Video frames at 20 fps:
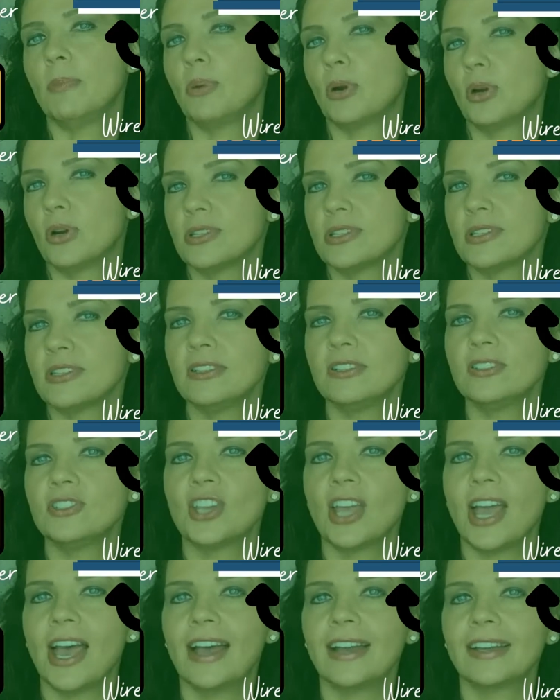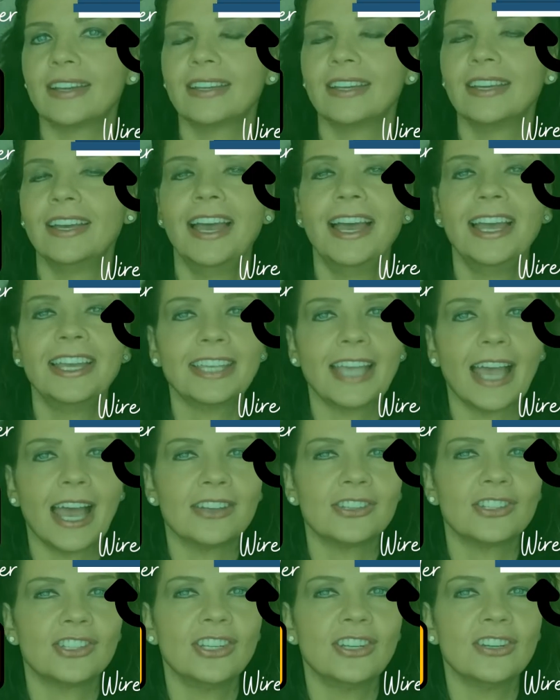personal check,
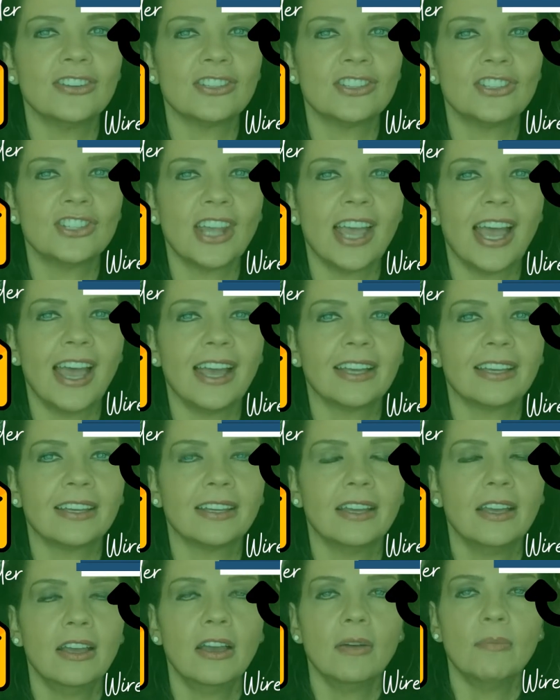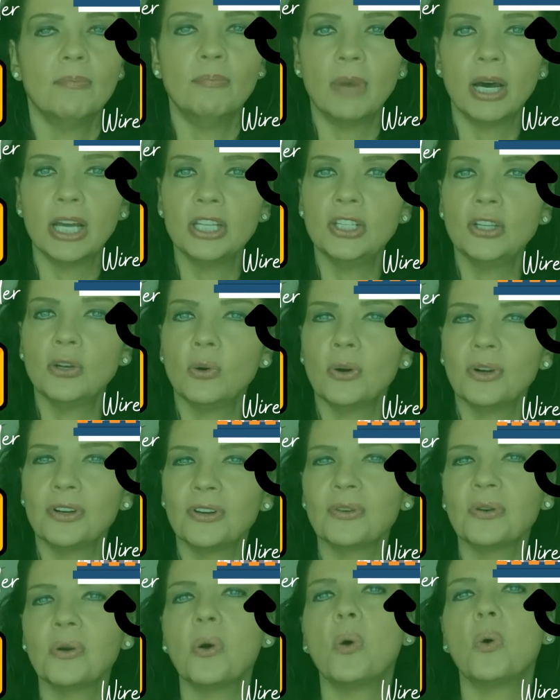cashier's check, money
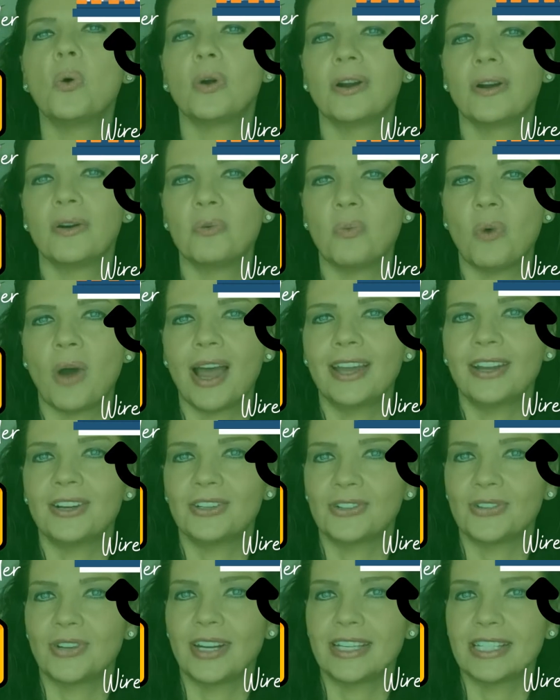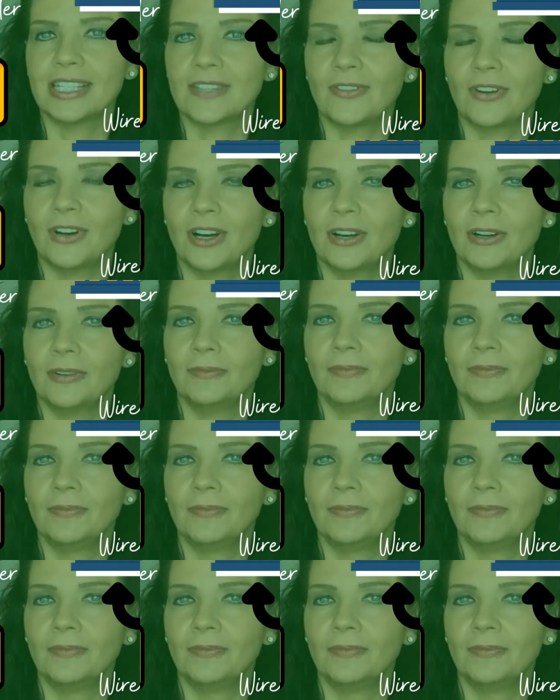order, or a wire transfer.